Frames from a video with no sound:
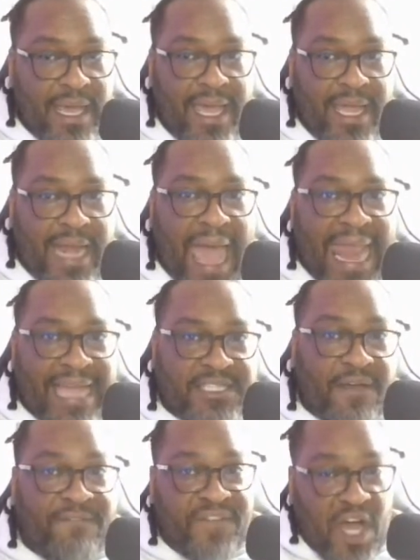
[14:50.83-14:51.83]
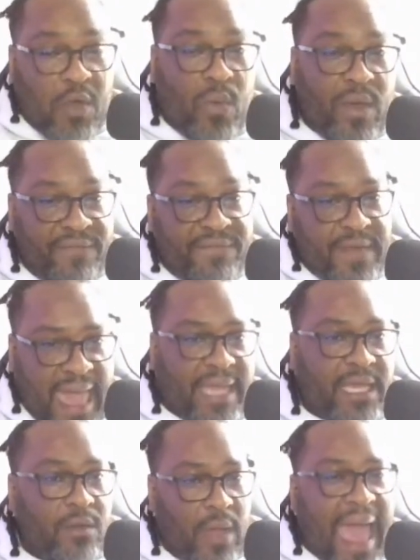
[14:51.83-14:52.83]
and I like to fuck with,
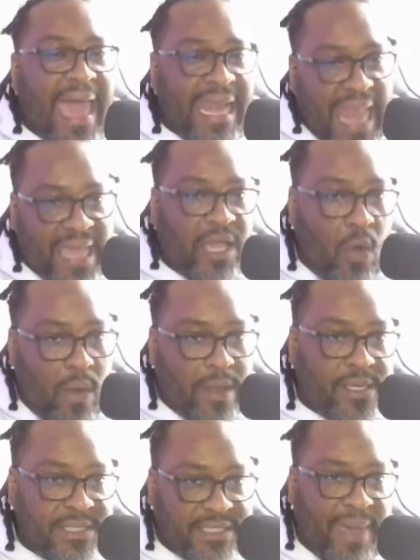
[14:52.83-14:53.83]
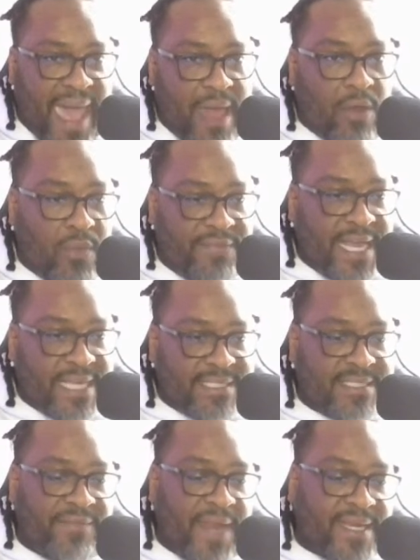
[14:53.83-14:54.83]
like, I like going to battle with Ness
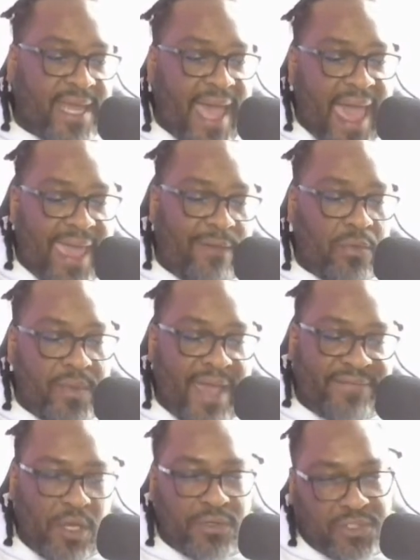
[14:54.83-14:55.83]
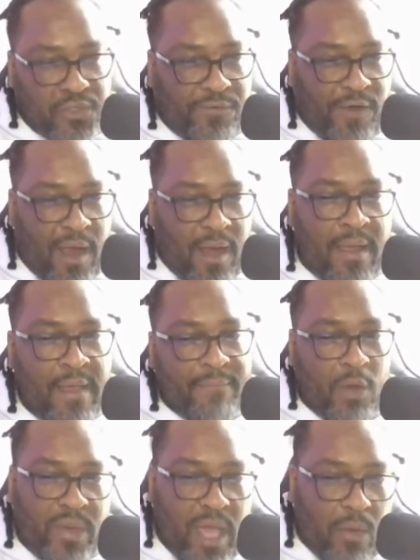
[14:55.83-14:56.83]
and stuff like that. I hate when we have to go too far,
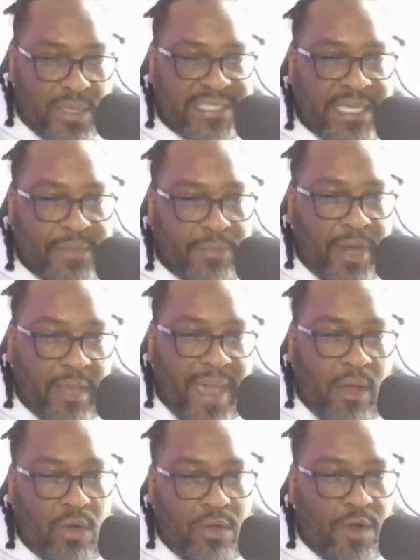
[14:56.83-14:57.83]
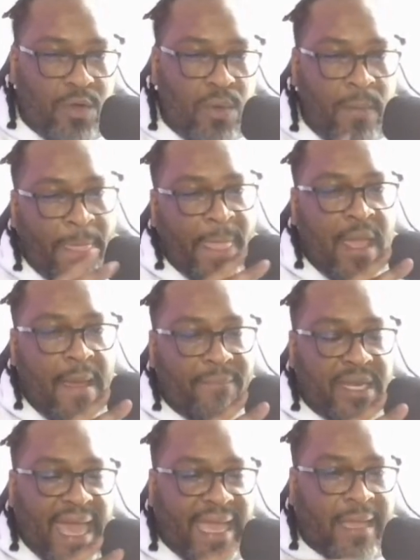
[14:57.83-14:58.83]
but we always seem to bring it back on the road.
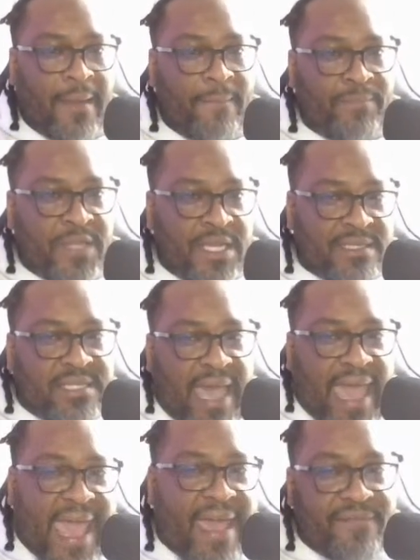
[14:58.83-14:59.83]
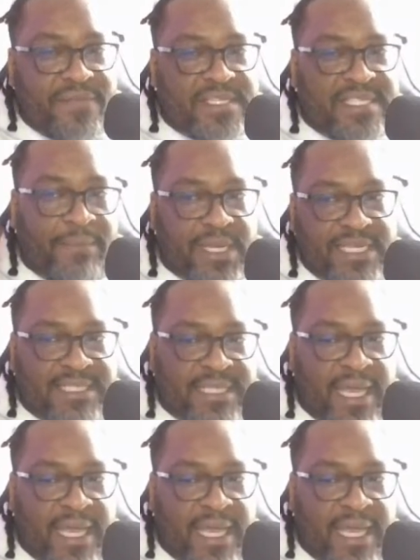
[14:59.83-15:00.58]
But, like, to have some of these